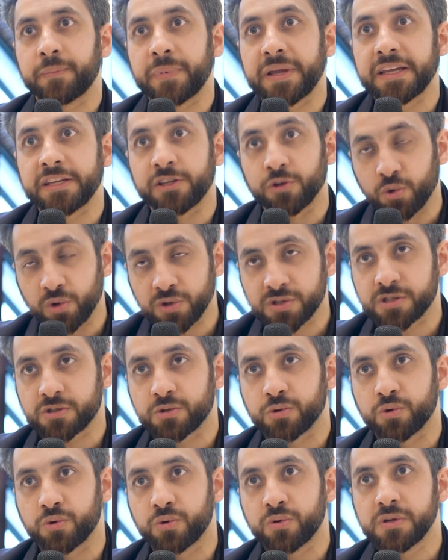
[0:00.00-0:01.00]
be used
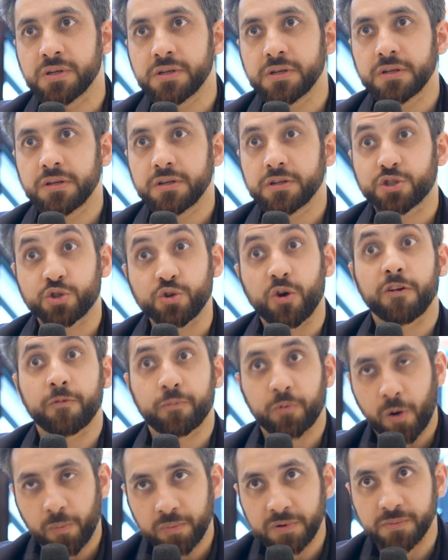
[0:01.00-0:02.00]
to
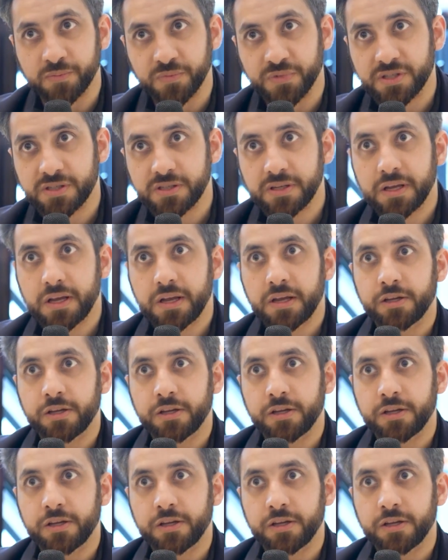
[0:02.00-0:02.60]
solve problems.